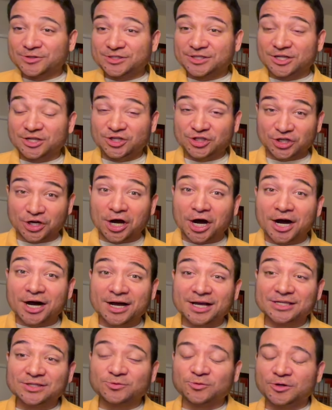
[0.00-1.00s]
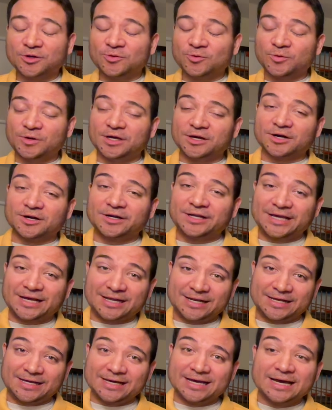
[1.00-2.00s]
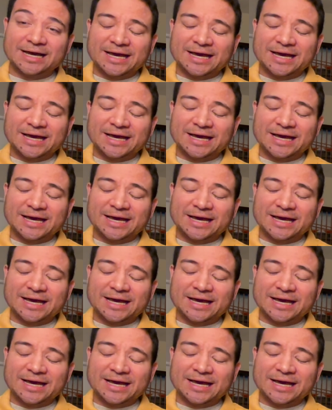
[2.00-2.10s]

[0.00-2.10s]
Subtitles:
to Jaws when we are getting